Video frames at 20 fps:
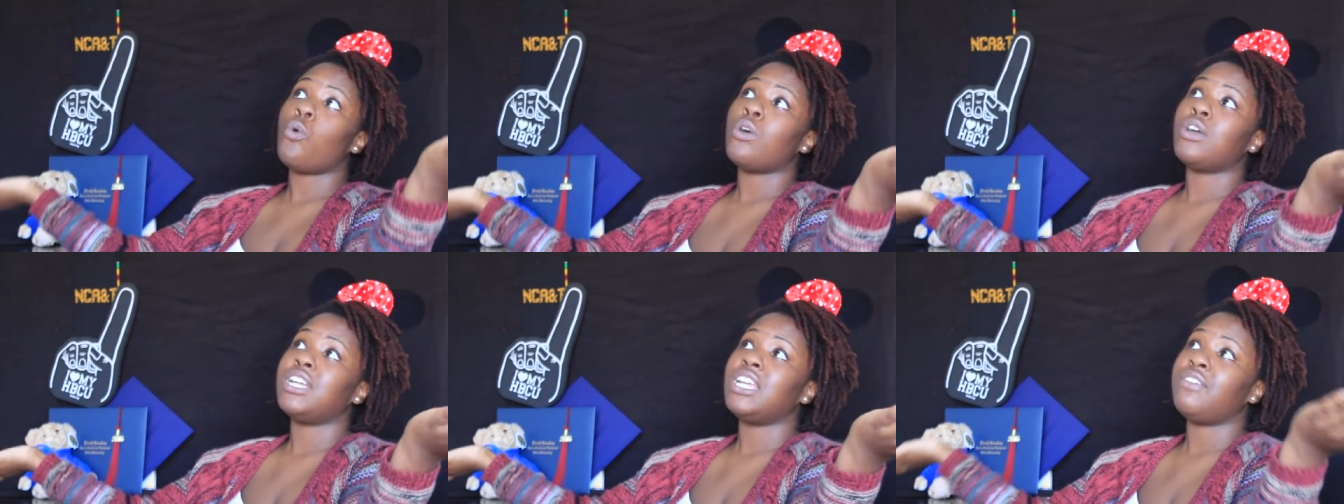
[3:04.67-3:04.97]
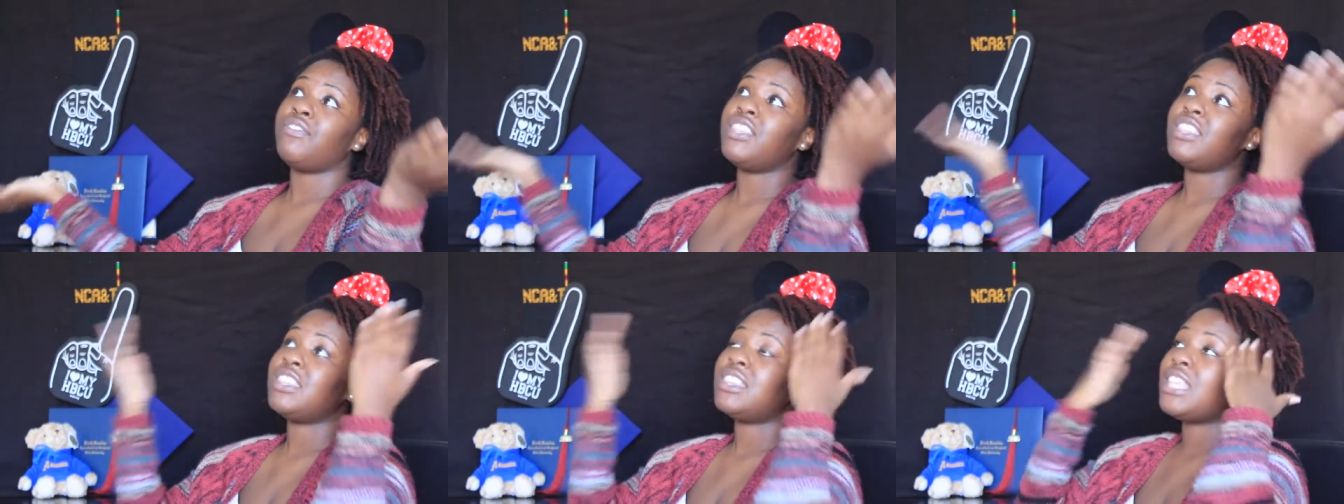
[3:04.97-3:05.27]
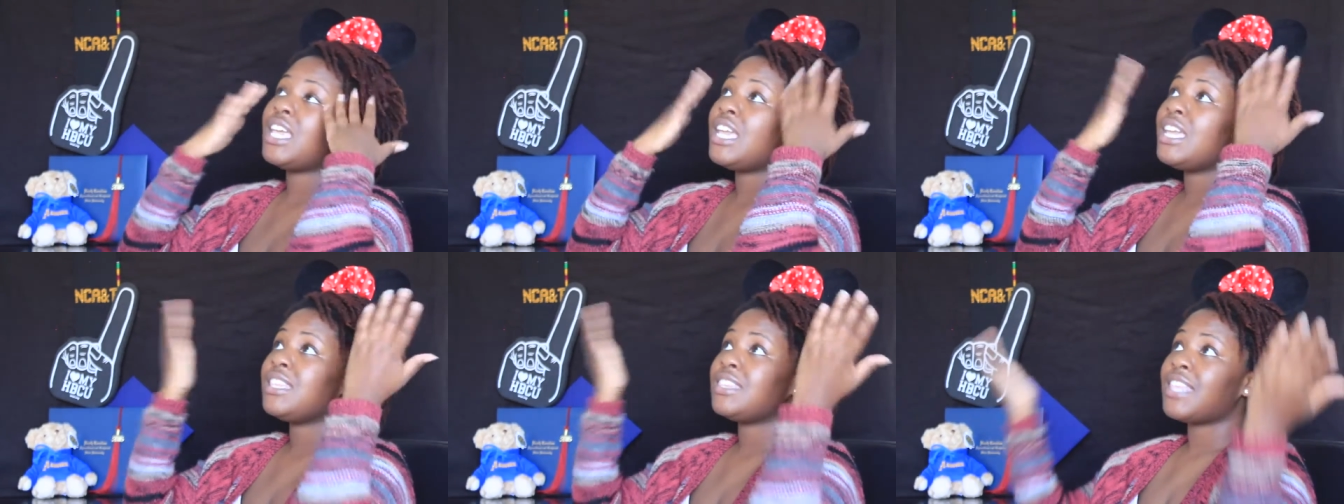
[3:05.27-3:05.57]
or even
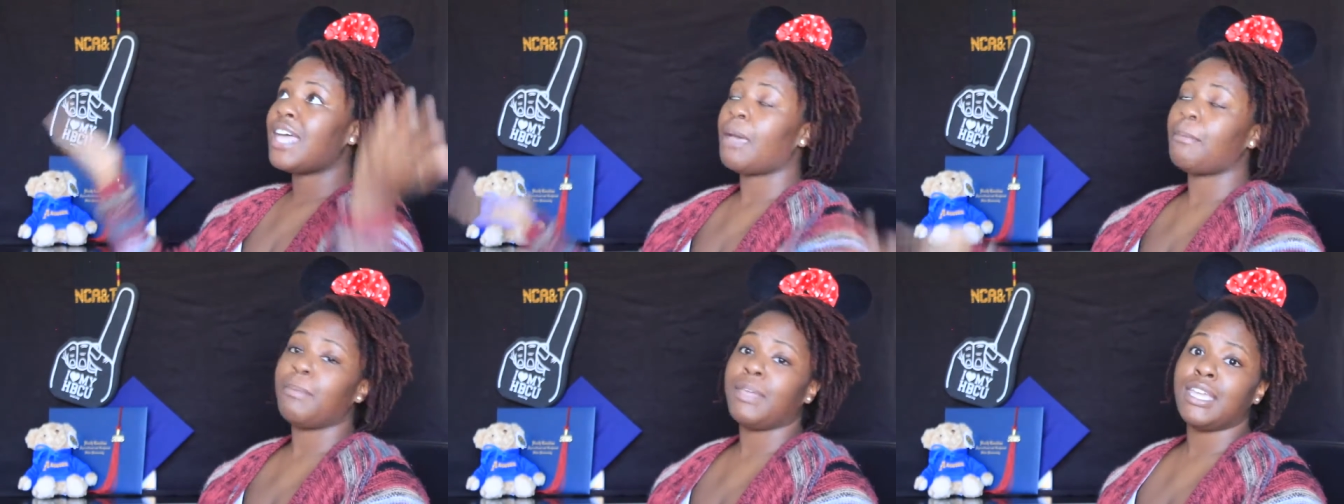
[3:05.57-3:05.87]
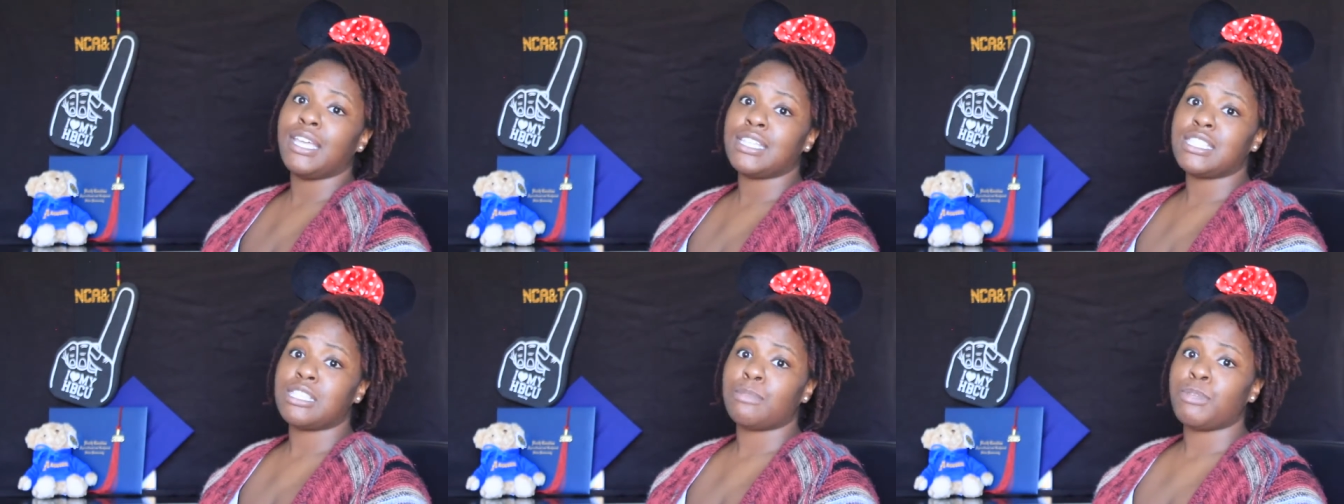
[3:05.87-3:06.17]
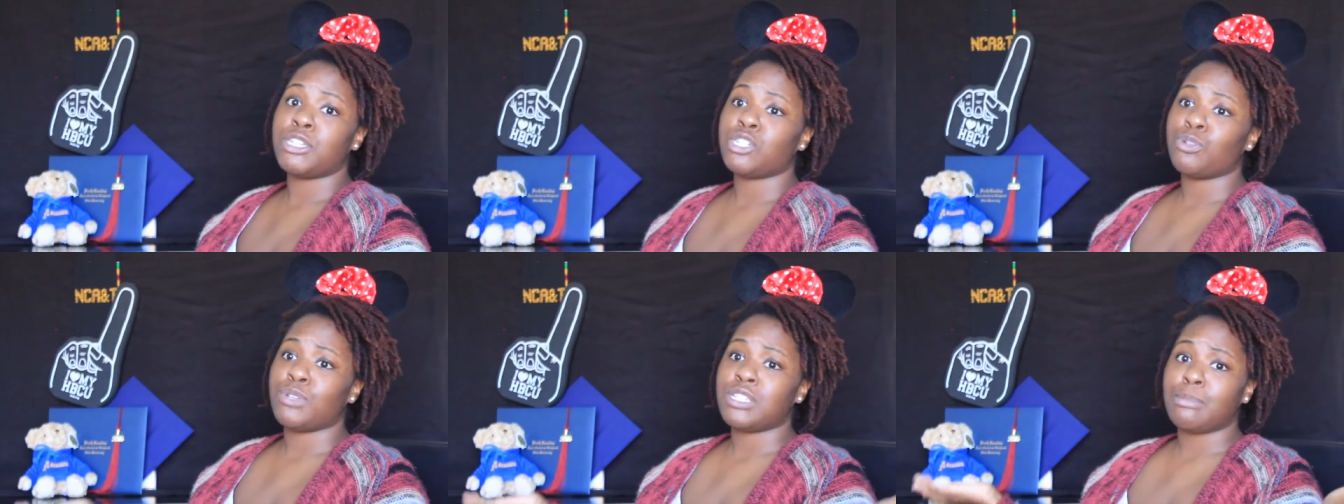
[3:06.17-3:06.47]
think that being in
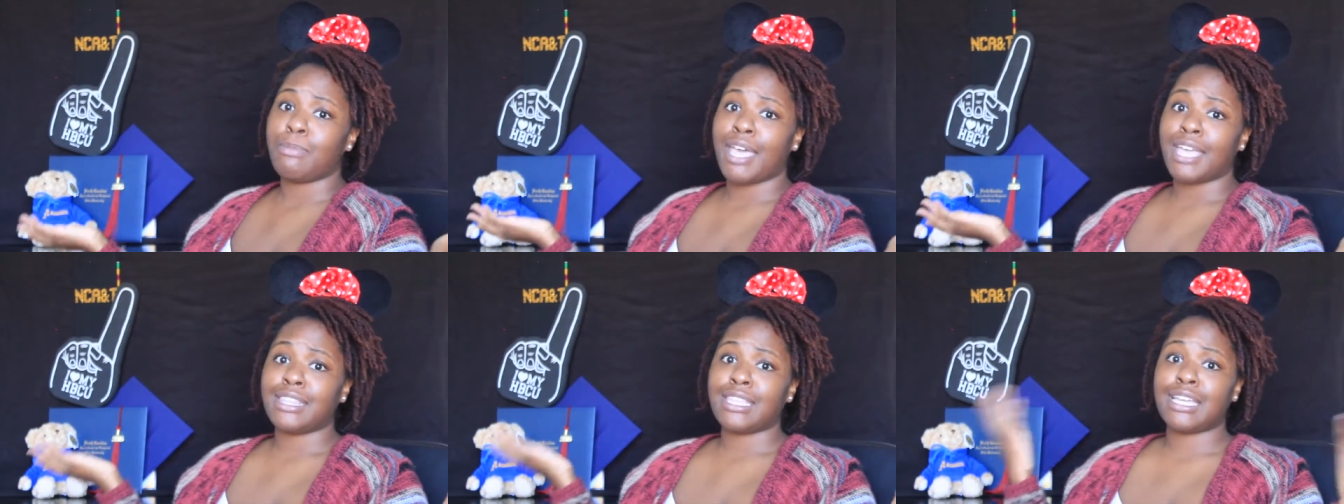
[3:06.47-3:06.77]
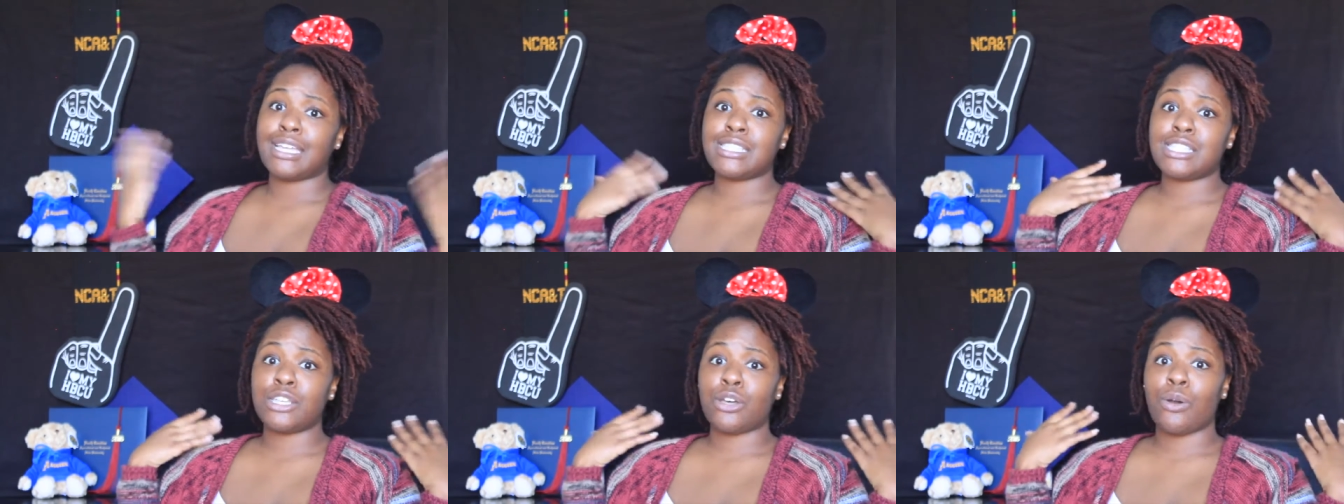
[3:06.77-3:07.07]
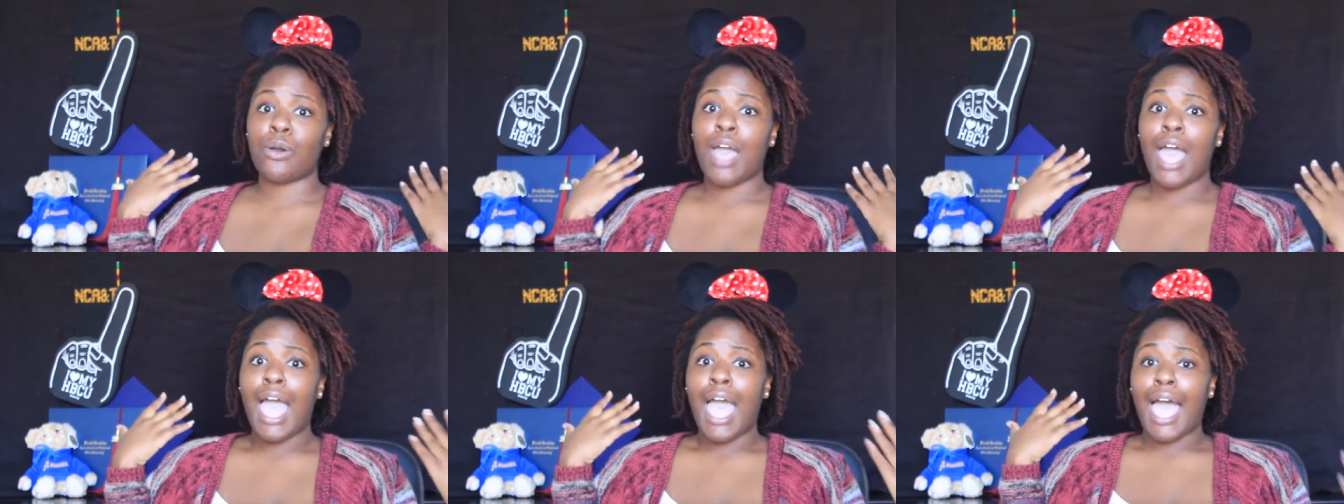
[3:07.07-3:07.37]
submission was a bad thing
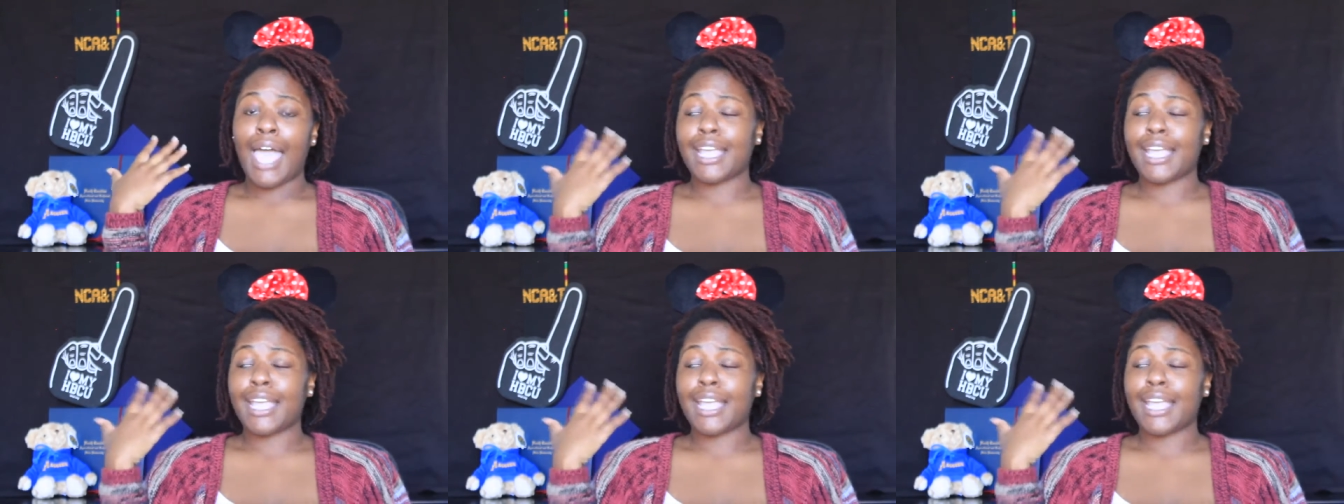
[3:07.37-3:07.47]
until